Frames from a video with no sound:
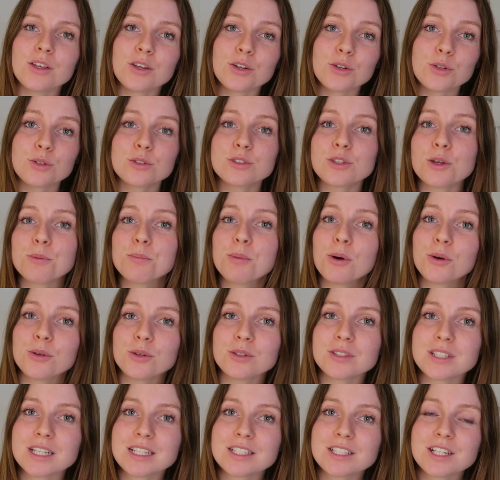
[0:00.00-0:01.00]
You can also pull
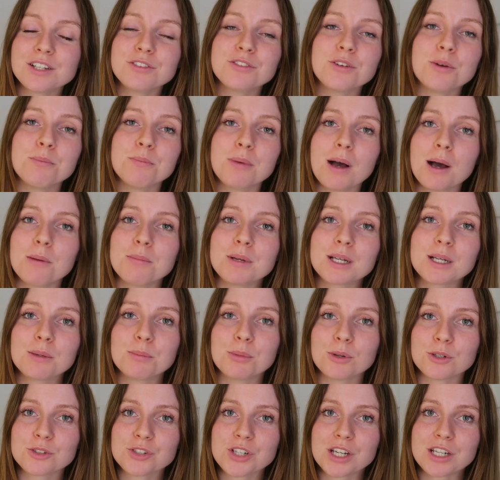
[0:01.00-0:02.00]
your data from public
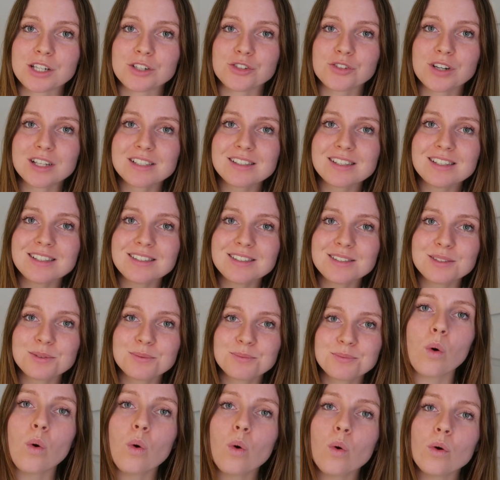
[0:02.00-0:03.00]
blockchain addresses,
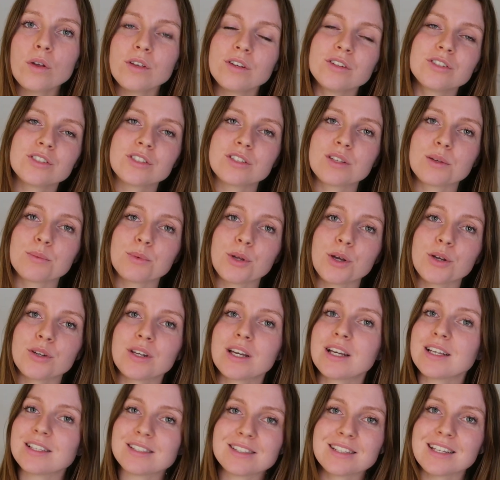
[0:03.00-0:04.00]
or you can just upload
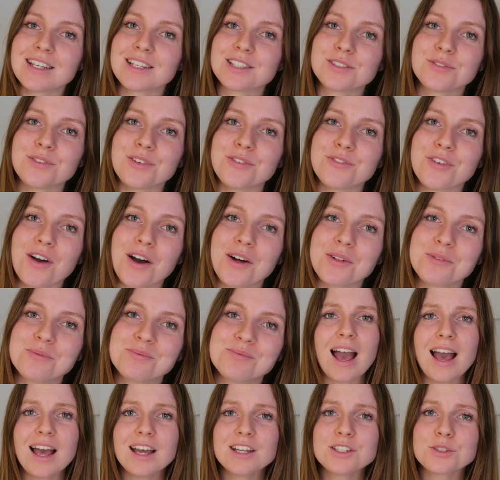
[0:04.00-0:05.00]
a CSV file.
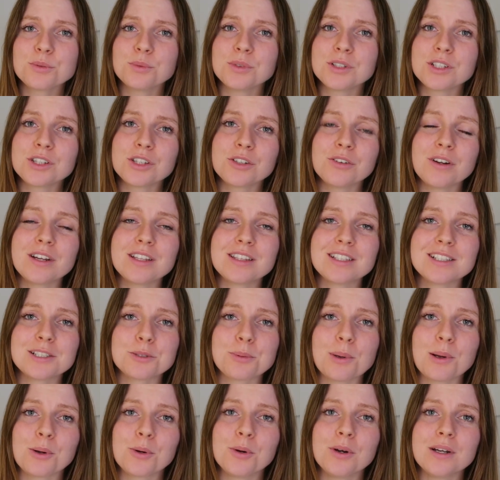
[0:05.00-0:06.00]
And one of the great things
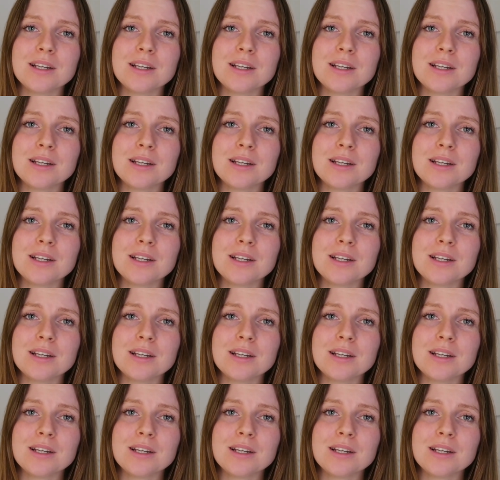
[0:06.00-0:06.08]
about